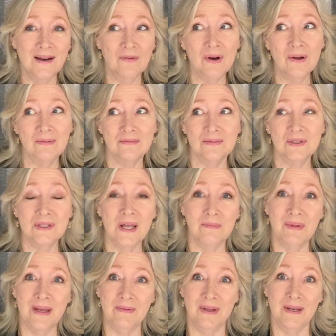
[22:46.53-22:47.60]
Well, she's not a
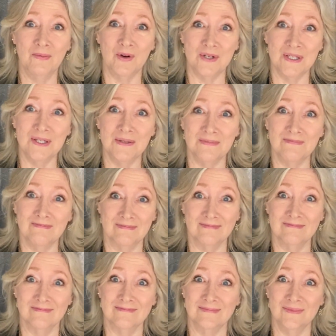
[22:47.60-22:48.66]
baby anymore. She's
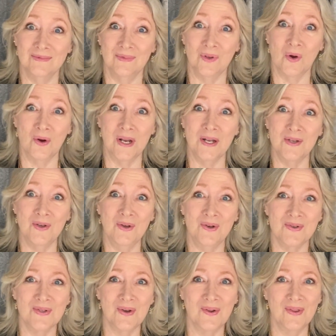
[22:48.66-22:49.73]
going on 2
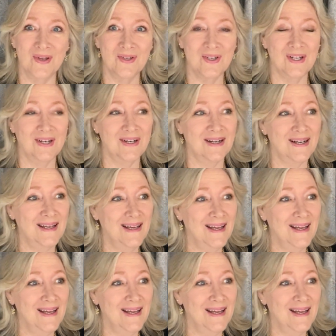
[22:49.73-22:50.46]
years old this year.